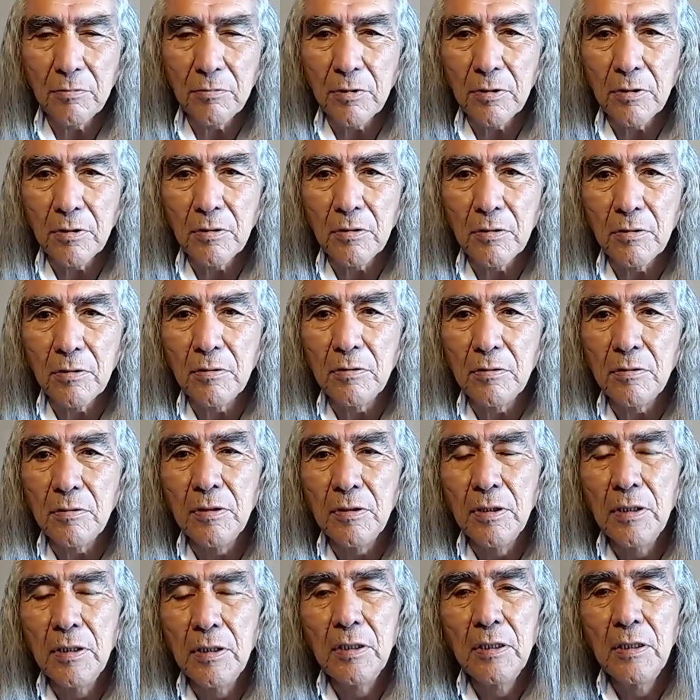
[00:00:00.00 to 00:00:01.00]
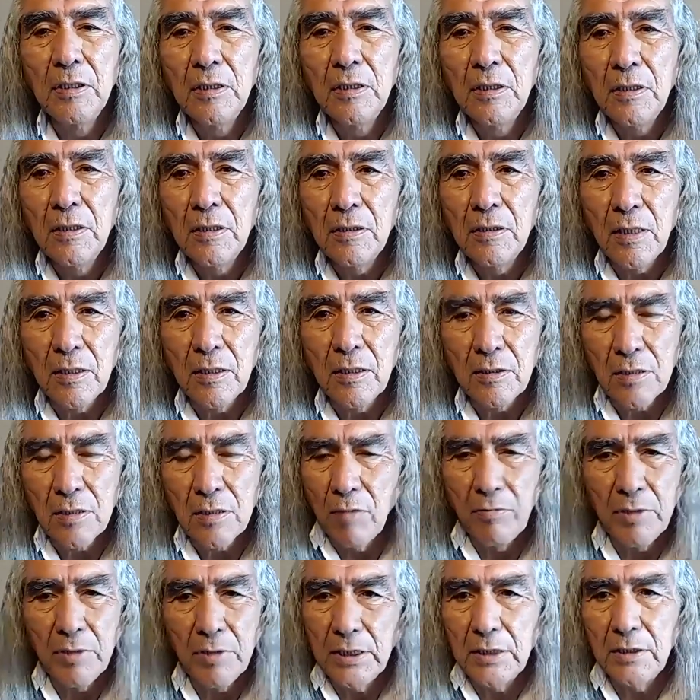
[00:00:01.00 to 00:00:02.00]
And that's
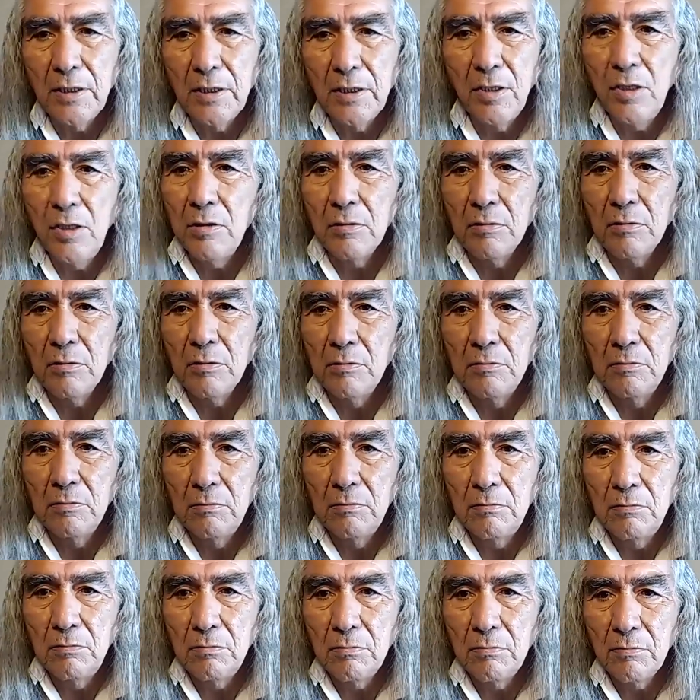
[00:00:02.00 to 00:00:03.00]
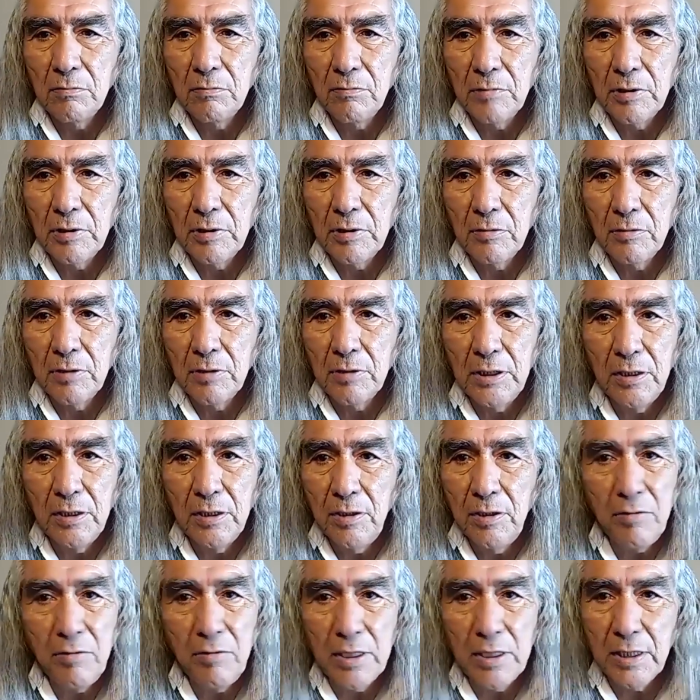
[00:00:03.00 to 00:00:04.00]
all we need to do. We don't need to
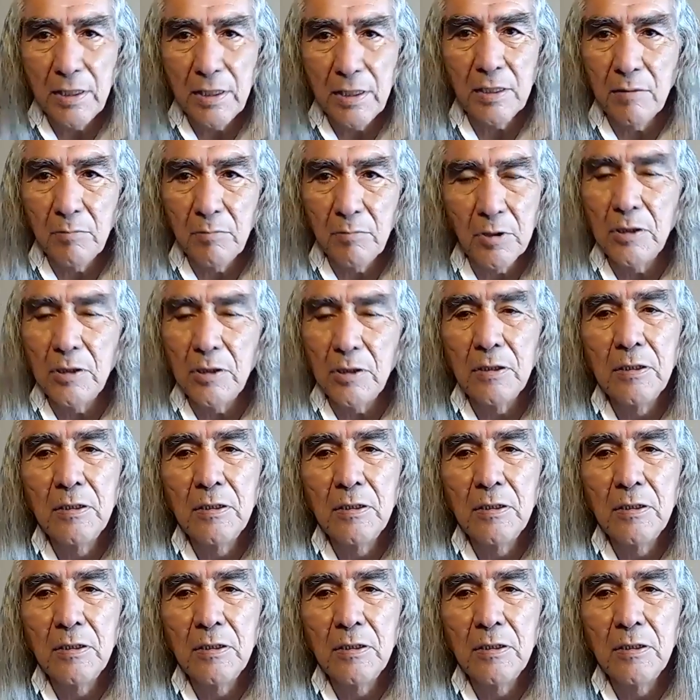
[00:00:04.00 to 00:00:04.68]
do anything more.